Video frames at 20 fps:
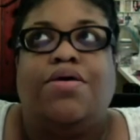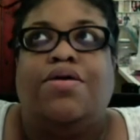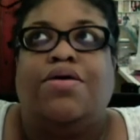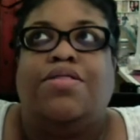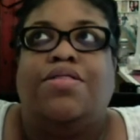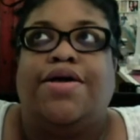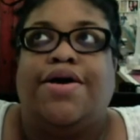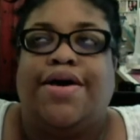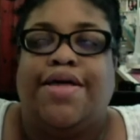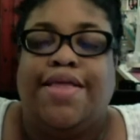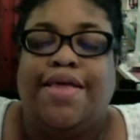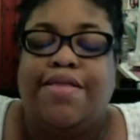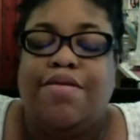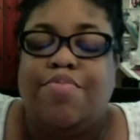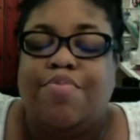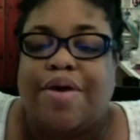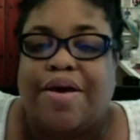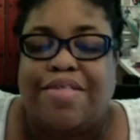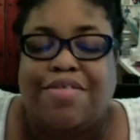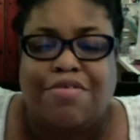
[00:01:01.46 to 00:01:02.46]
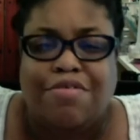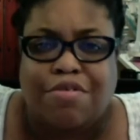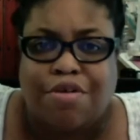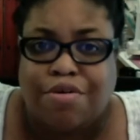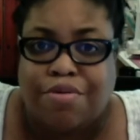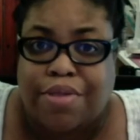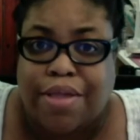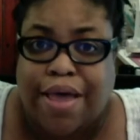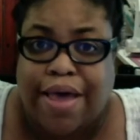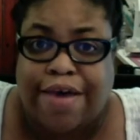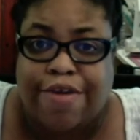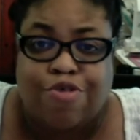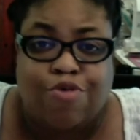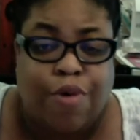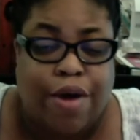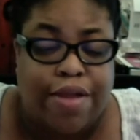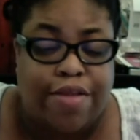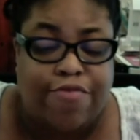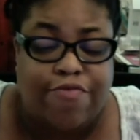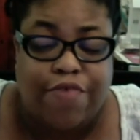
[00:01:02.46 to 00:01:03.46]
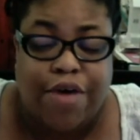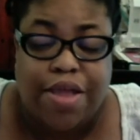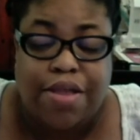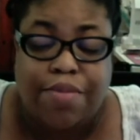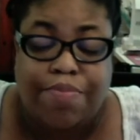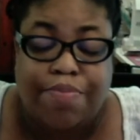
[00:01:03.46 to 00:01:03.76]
looking at the prices online, trying to find a